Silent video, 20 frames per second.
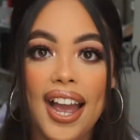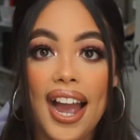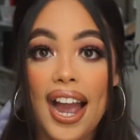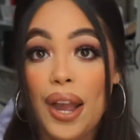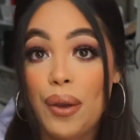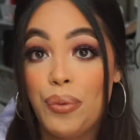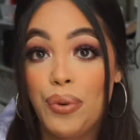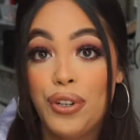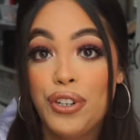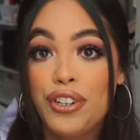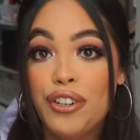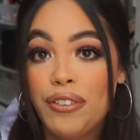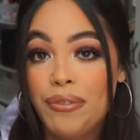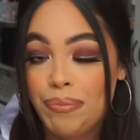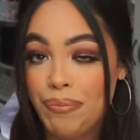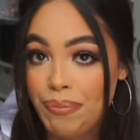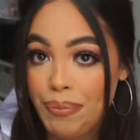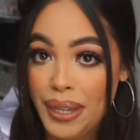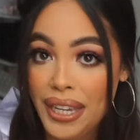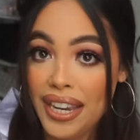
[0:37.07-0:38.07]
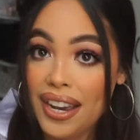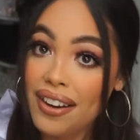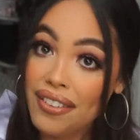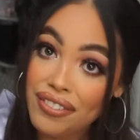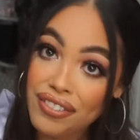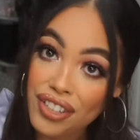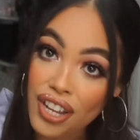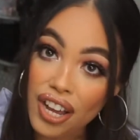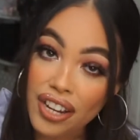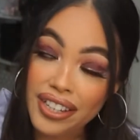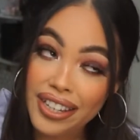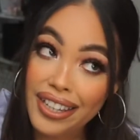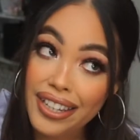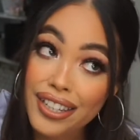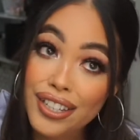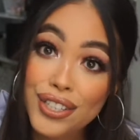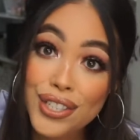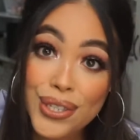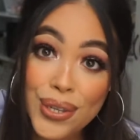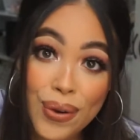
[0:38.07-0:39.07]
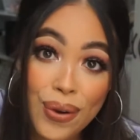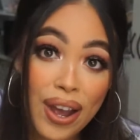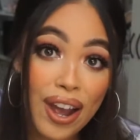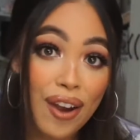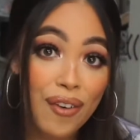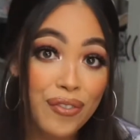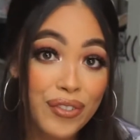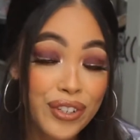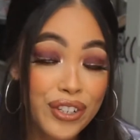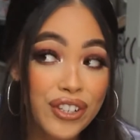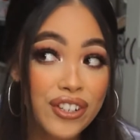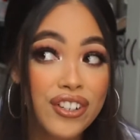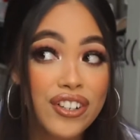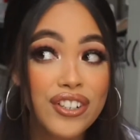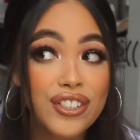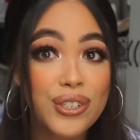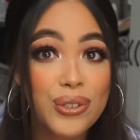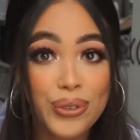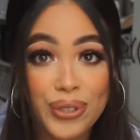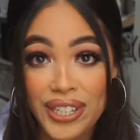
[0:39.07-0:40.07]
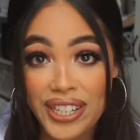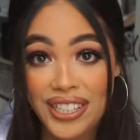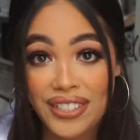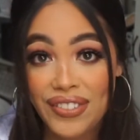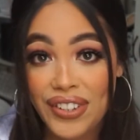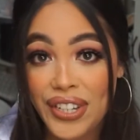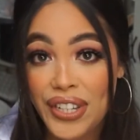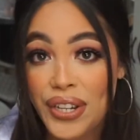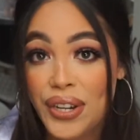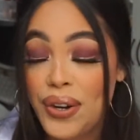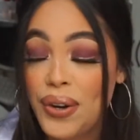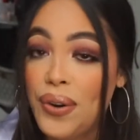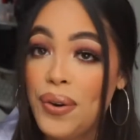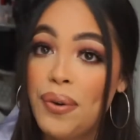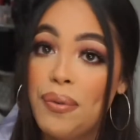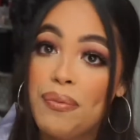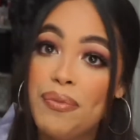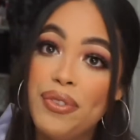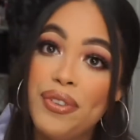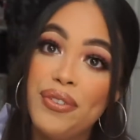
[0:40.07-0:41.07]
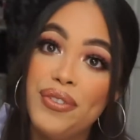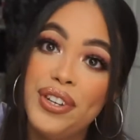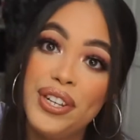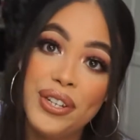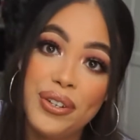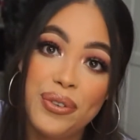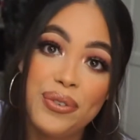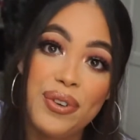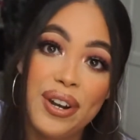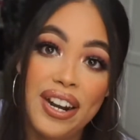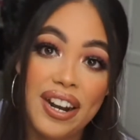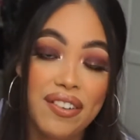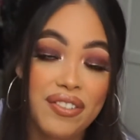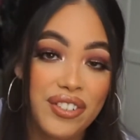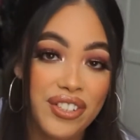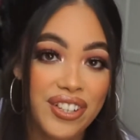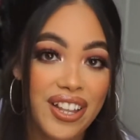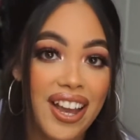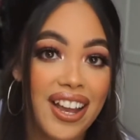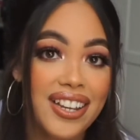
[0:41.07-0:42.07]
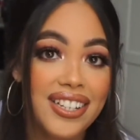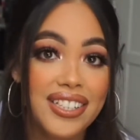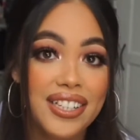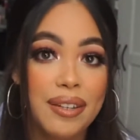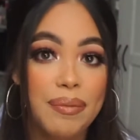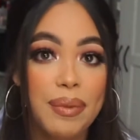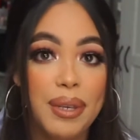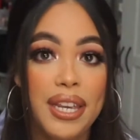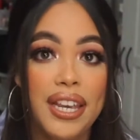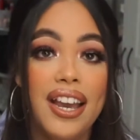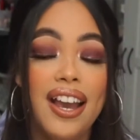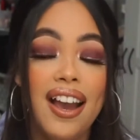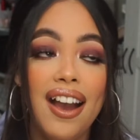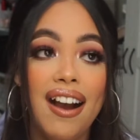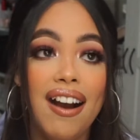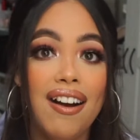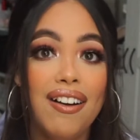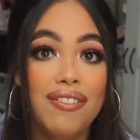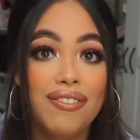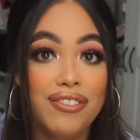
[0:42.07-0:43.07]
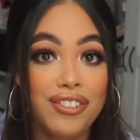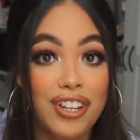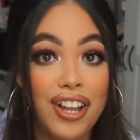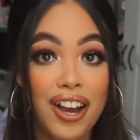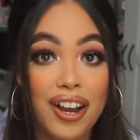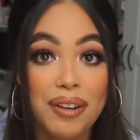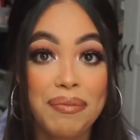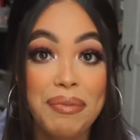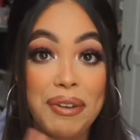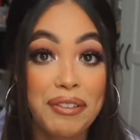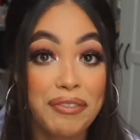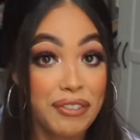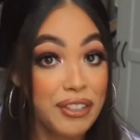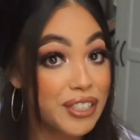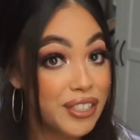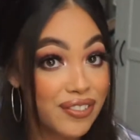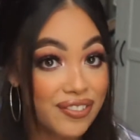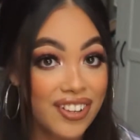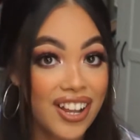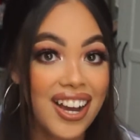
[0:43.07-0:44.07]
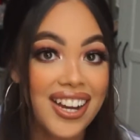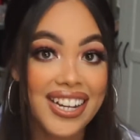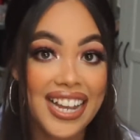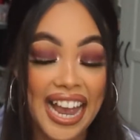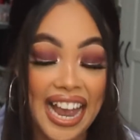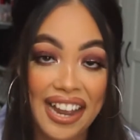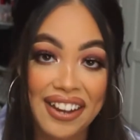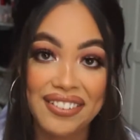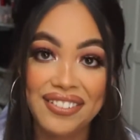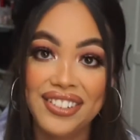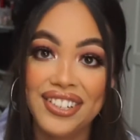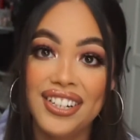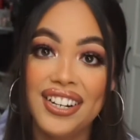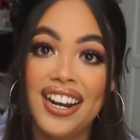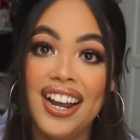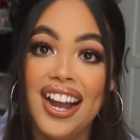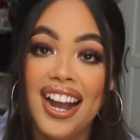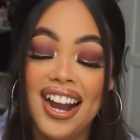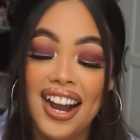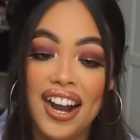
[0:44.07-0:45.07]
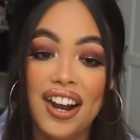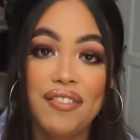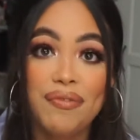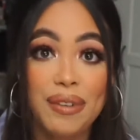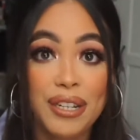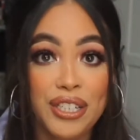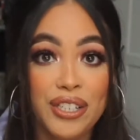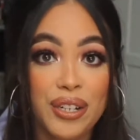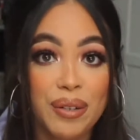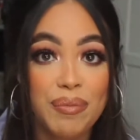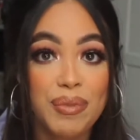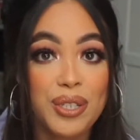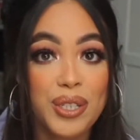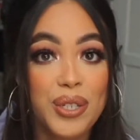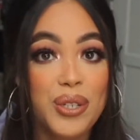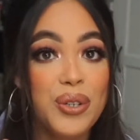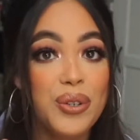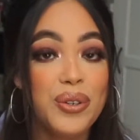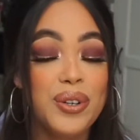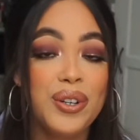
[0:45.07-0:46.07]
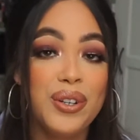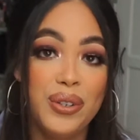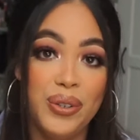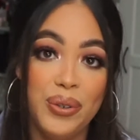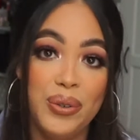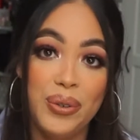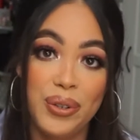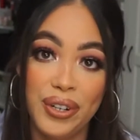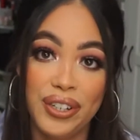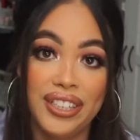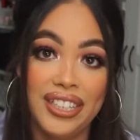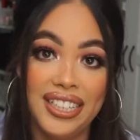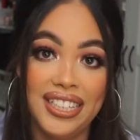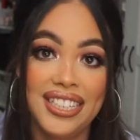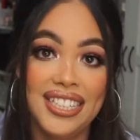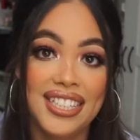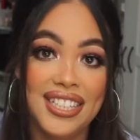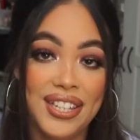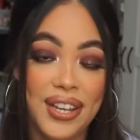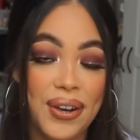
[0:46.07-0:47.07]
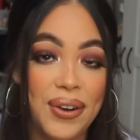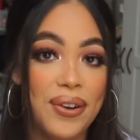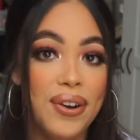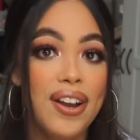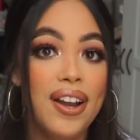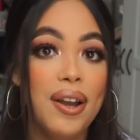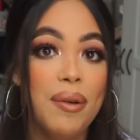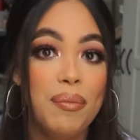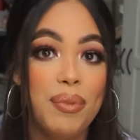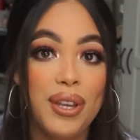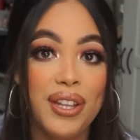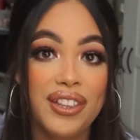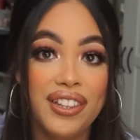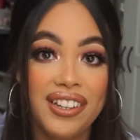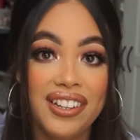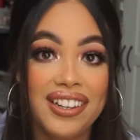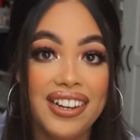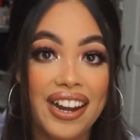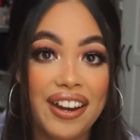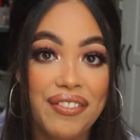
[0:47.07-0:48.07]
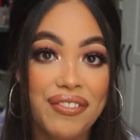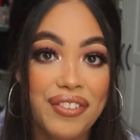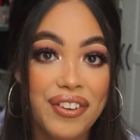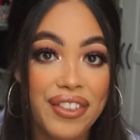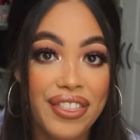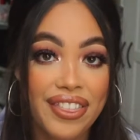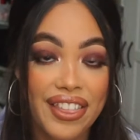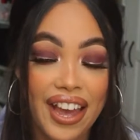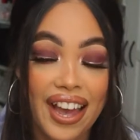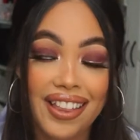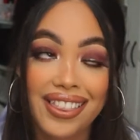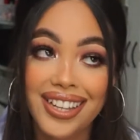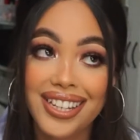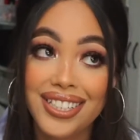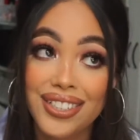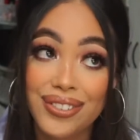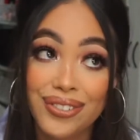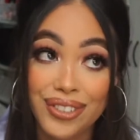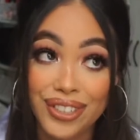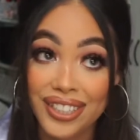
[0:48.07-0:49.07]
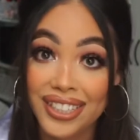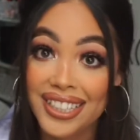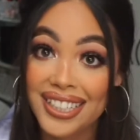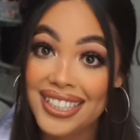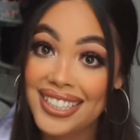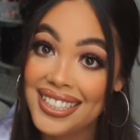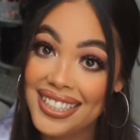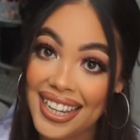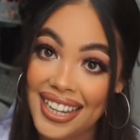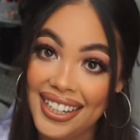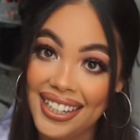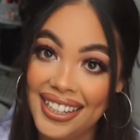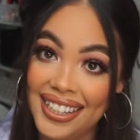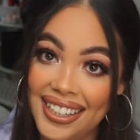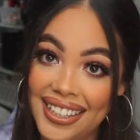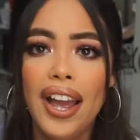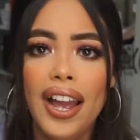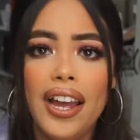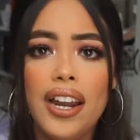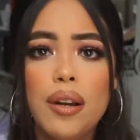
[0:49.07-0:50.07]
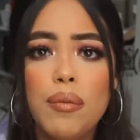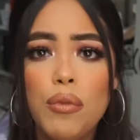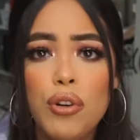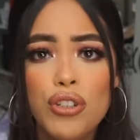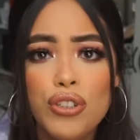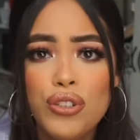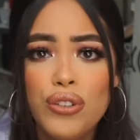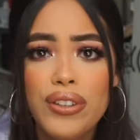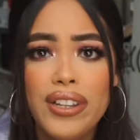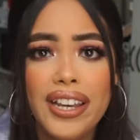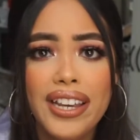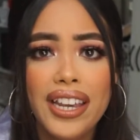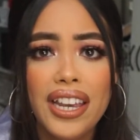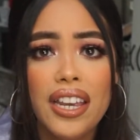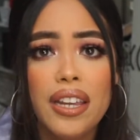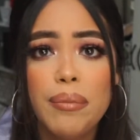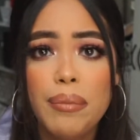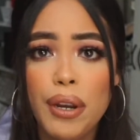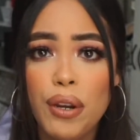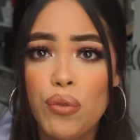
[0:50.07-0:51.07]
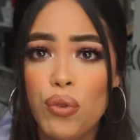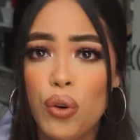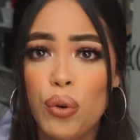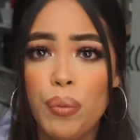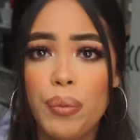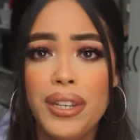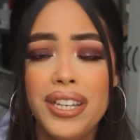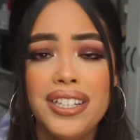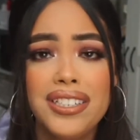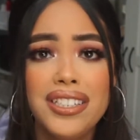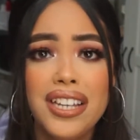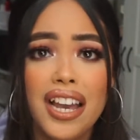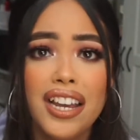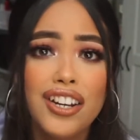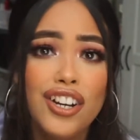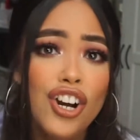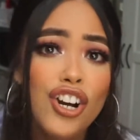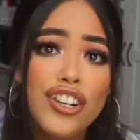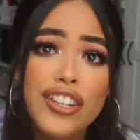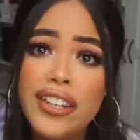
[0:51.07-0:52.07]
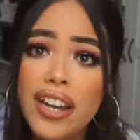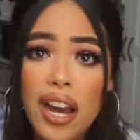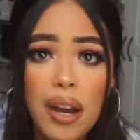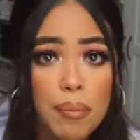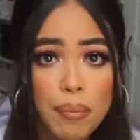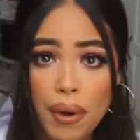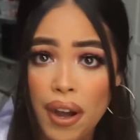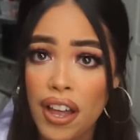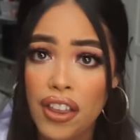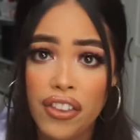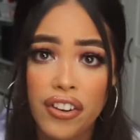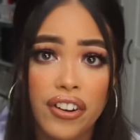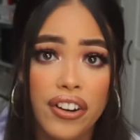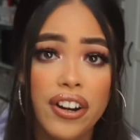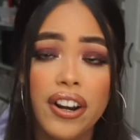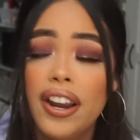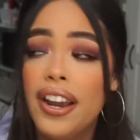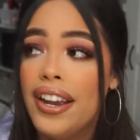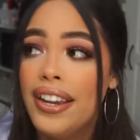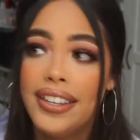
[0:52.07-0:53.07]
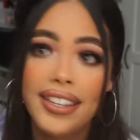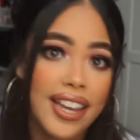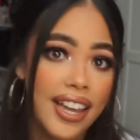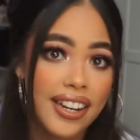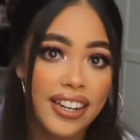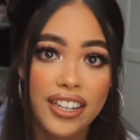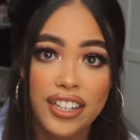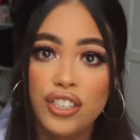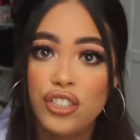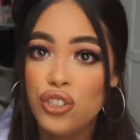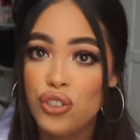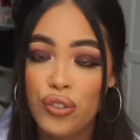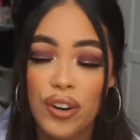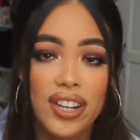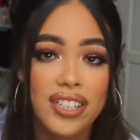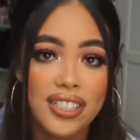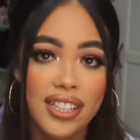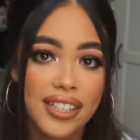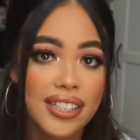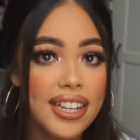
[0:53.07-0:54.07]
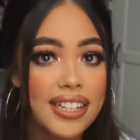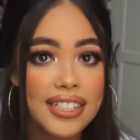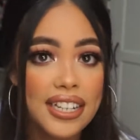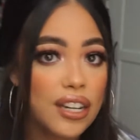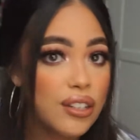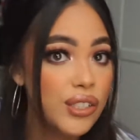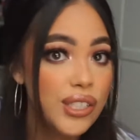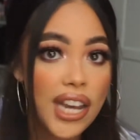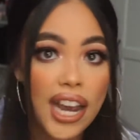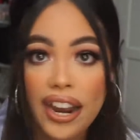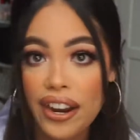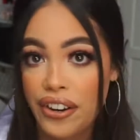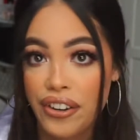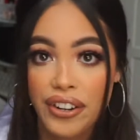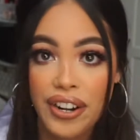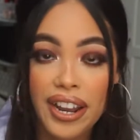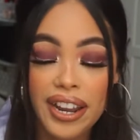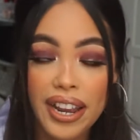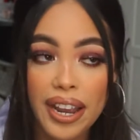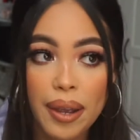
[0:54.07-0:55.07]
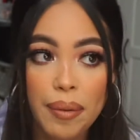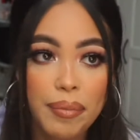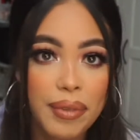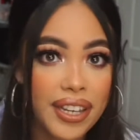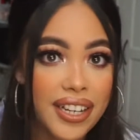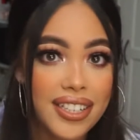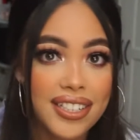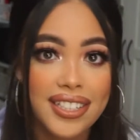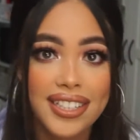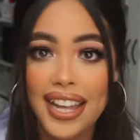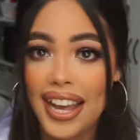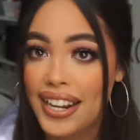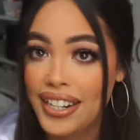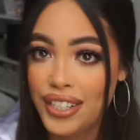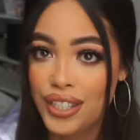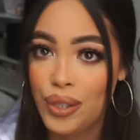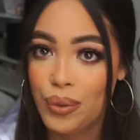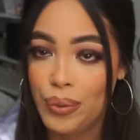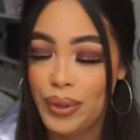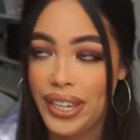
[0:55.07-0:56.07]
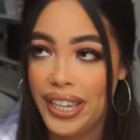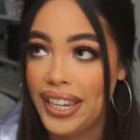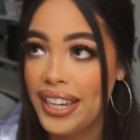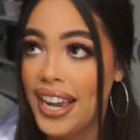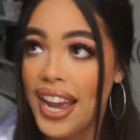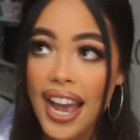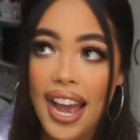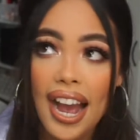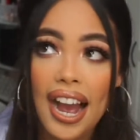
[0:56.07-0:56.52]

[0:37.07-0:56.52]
I will be vlogging, so after Tuesday's video, the video right after that is going to be a vlog, my first vlog ever of my trip to New Orleans. So be on the lookout for that. That's really exciting. And I'm also like in my robe because I could not bother getting dressed. Like, that's how tired I am. Like, it's the end of the week.